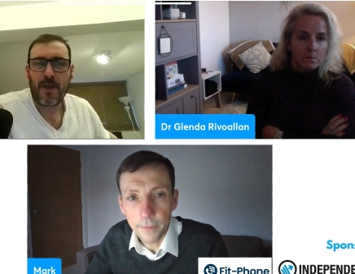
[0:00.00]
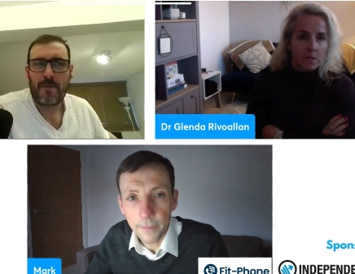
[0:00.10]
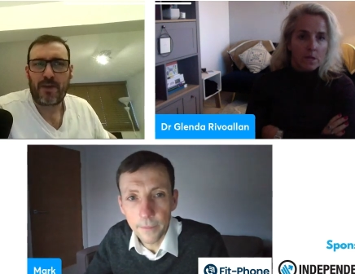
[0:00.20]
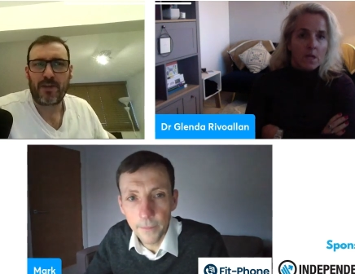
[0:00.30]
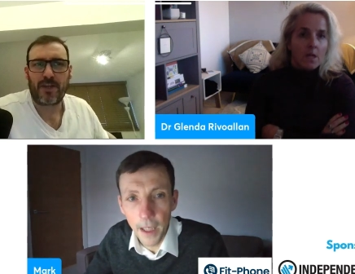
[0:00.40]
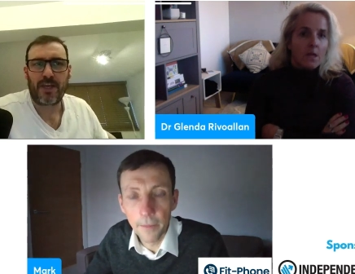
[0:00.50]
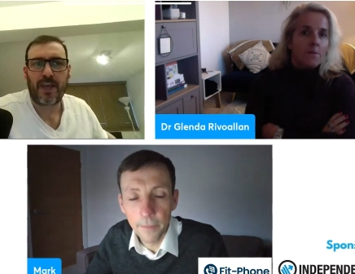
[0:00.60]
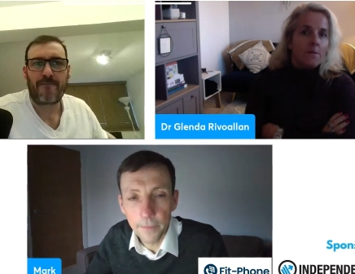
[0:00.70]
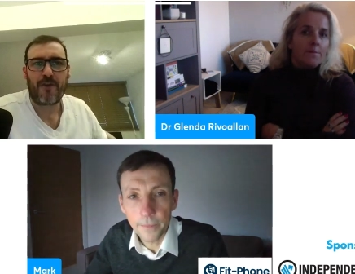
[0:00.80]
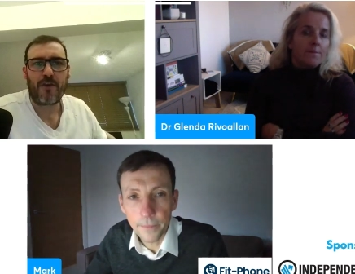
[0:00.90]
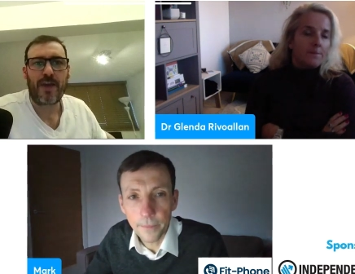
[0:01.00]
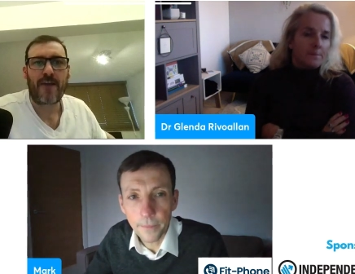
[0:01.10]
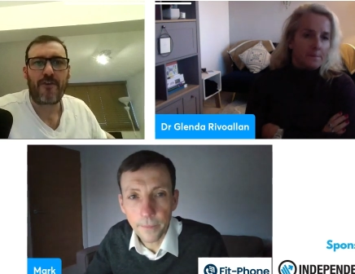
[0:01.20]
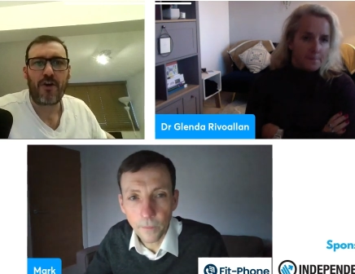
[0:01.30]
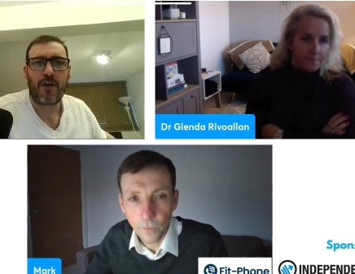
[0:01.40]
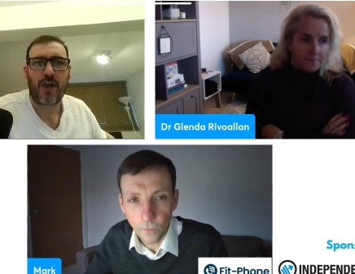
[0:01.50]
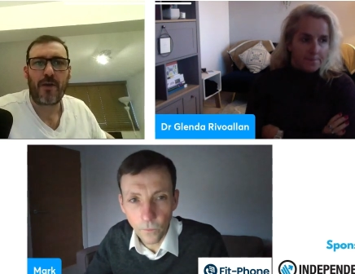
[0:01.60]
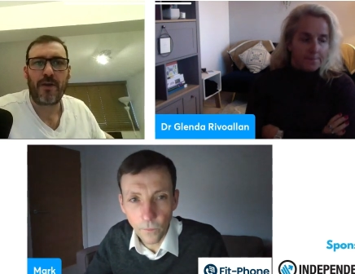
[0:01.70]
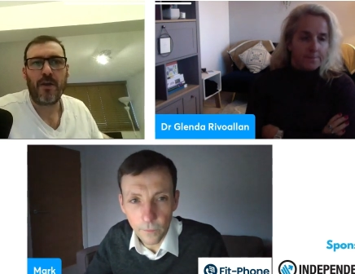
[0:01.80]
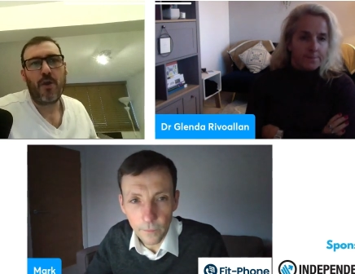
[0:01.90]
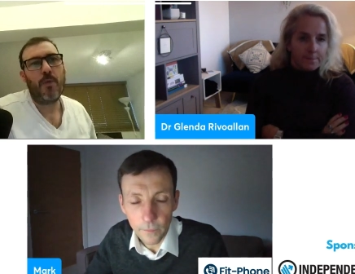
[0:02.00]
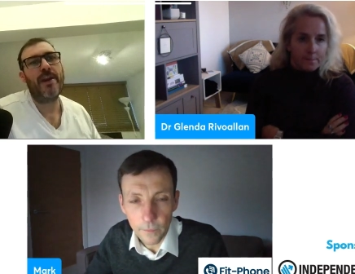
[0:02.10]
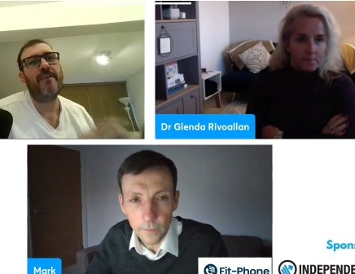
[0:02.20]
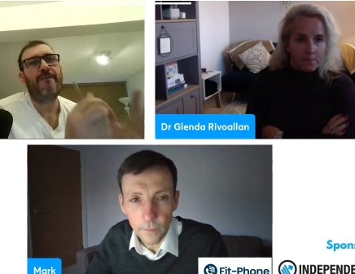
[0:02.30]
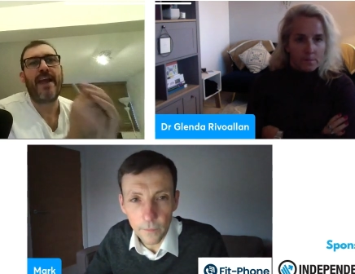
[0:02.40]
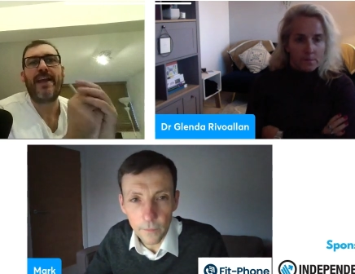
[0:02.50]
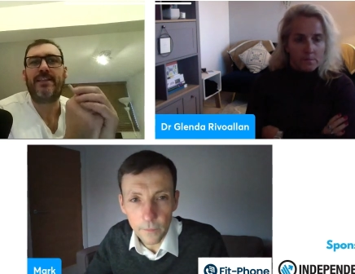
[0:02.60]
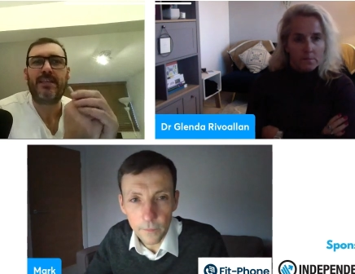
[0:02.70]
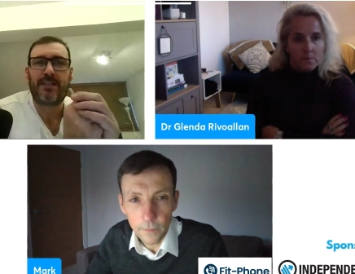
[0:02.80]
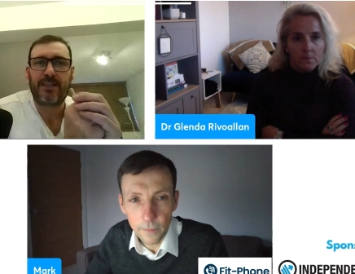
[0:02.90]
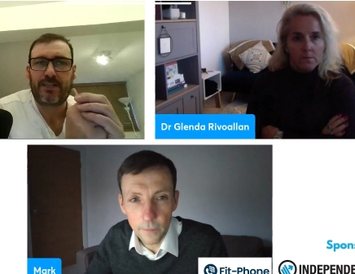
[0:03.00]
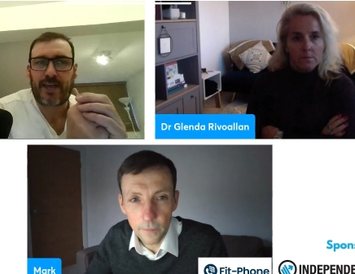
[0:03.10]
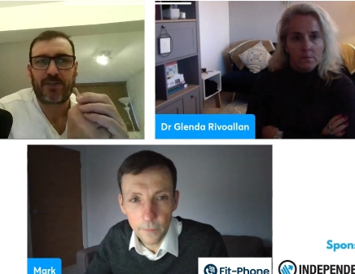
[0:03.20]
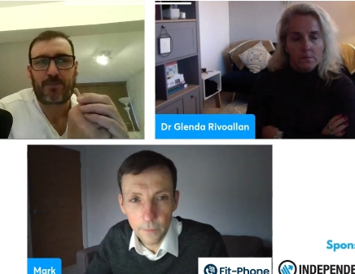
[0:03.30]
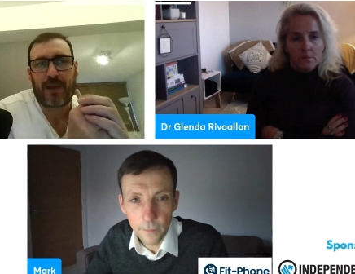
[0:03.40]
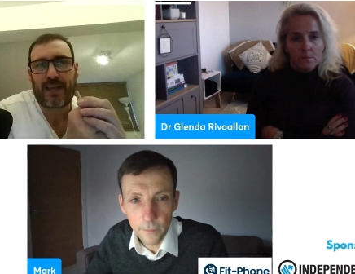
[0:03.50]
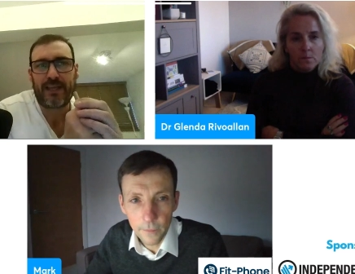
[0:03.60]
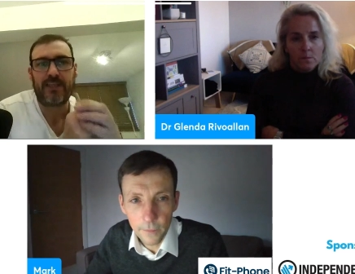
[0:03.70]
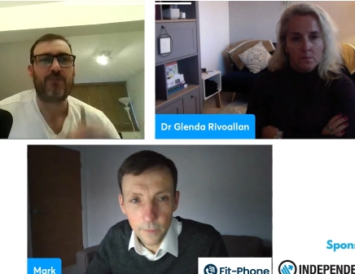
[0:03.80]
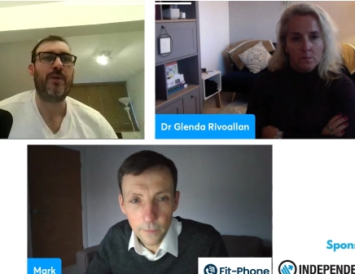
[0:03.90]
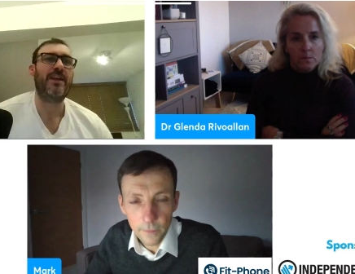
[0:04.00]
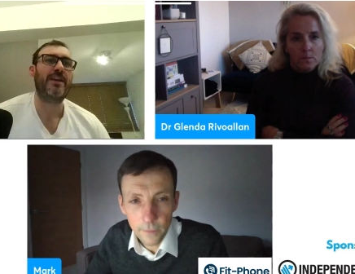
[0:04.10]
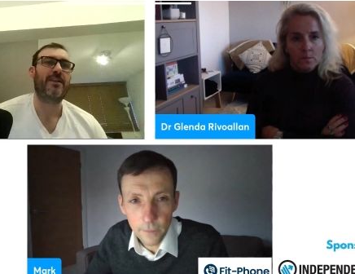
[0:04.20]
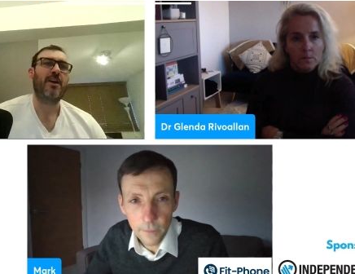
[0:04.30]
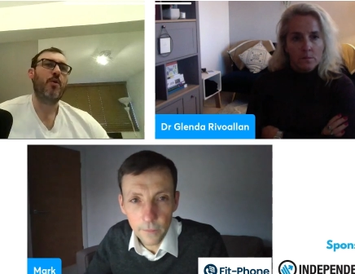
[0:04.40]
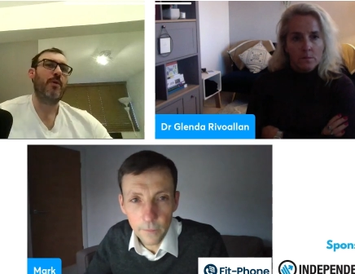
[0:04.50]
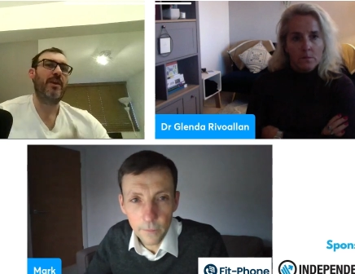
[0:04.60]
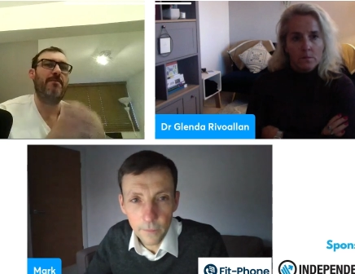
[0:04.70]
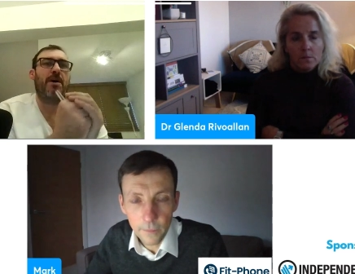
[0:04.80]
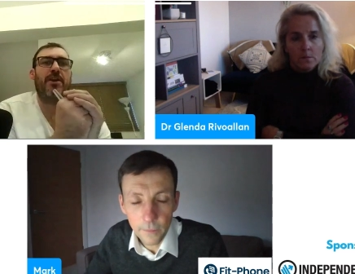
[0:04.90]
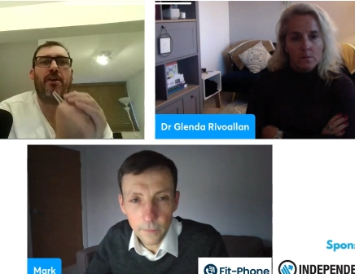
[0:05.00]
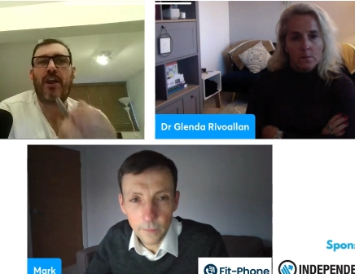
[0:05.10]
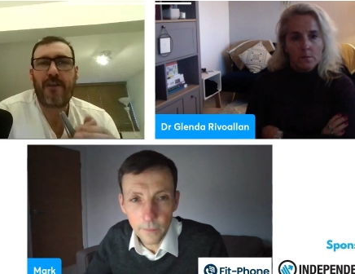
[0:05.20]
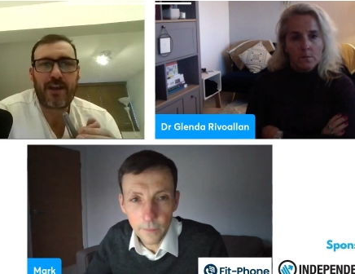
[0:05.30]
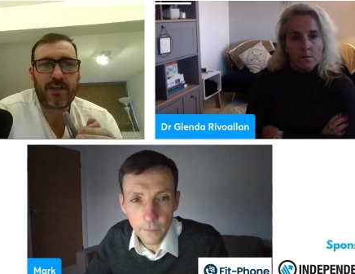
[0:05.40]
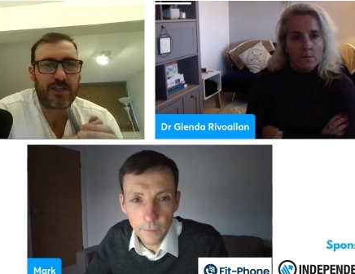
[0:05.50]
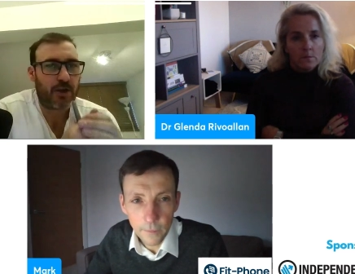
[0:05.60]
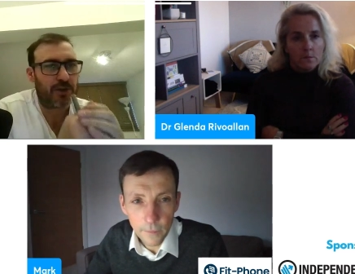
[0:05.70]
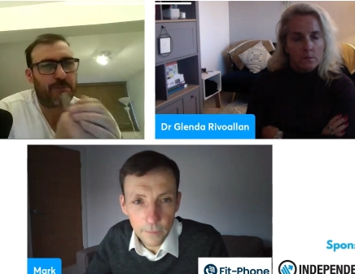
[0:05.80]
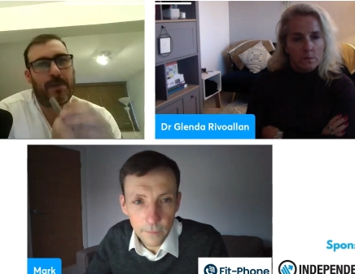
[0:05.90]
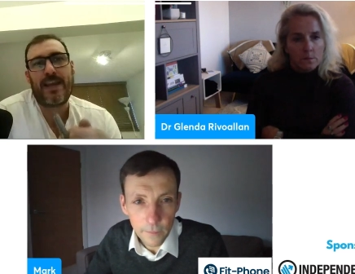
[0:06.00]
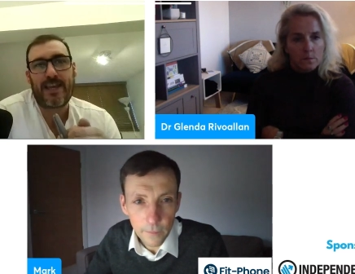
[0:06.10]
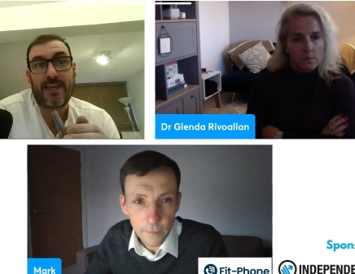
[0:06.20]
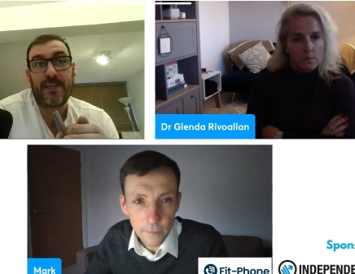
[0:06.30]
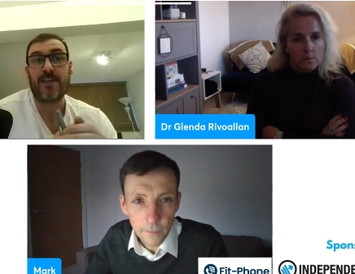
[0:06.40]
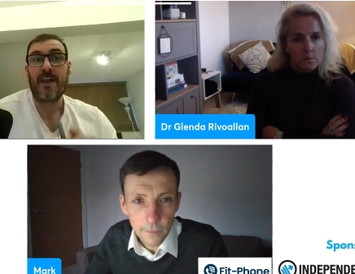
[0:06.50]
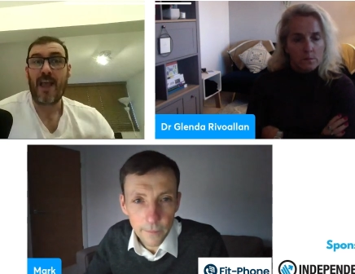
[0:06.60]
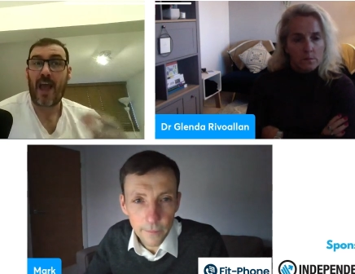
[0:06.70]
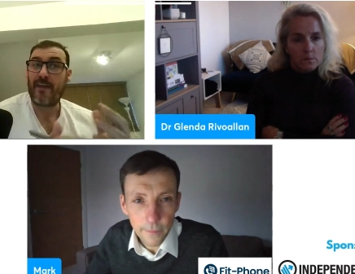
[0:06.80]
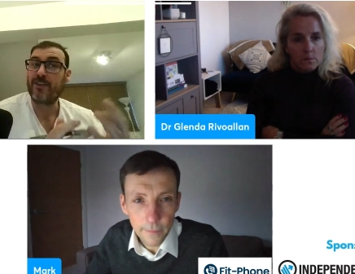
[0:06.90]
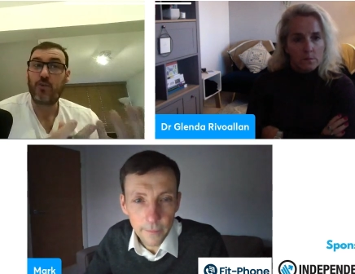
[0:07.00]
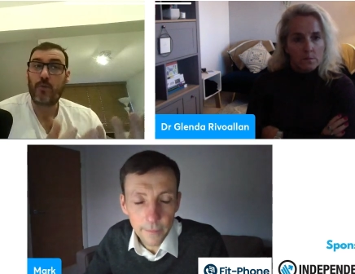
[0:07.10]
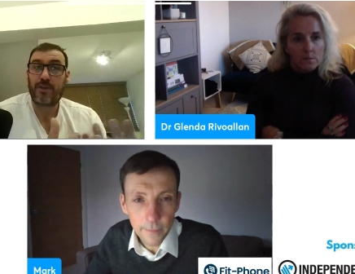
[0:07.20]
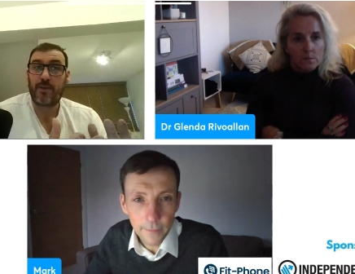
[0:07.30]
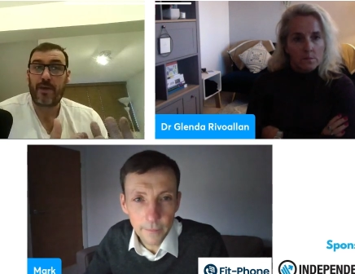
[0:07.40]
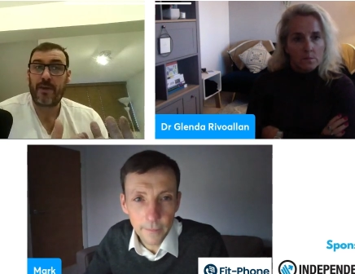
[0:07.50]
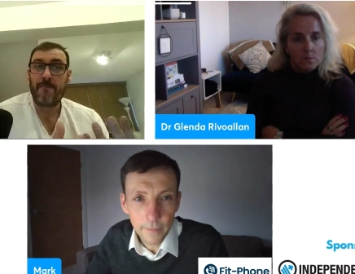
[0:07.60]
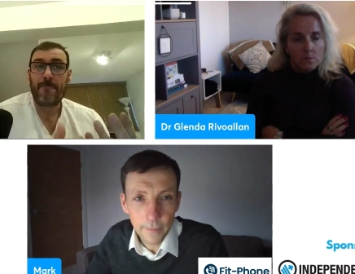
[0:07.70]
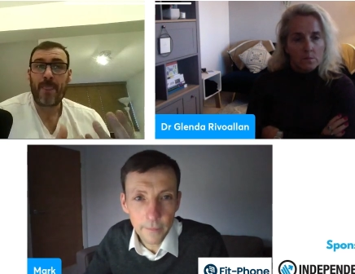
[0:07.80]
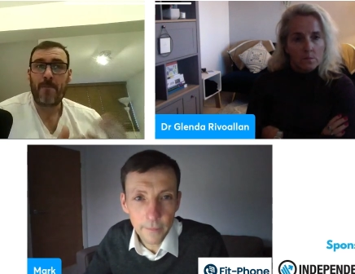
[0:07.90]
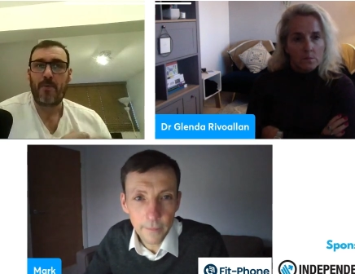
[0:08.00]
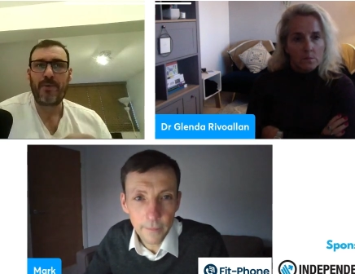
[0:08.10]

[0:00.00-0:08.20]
Speaker 1: Because I think if you carry on going, we need VAT discounts, please. We need we need money on our energy costs, please. And that's all we're doing but